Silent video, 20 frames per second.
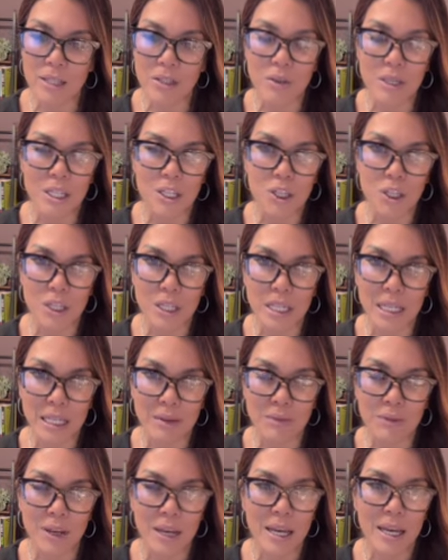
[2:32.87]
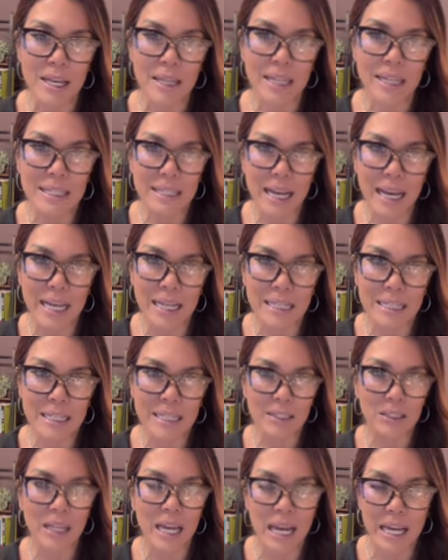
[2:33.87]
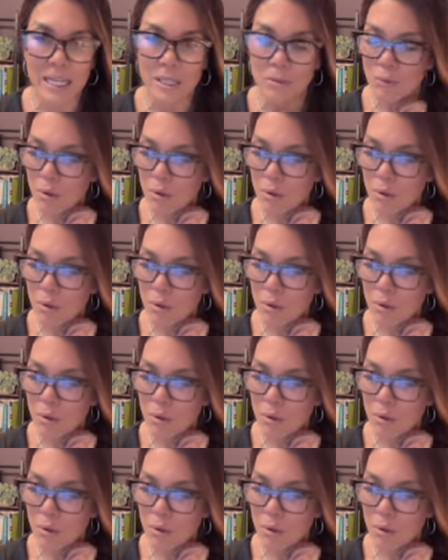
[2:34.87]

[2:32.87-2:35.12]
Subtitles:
to achieve this idealized,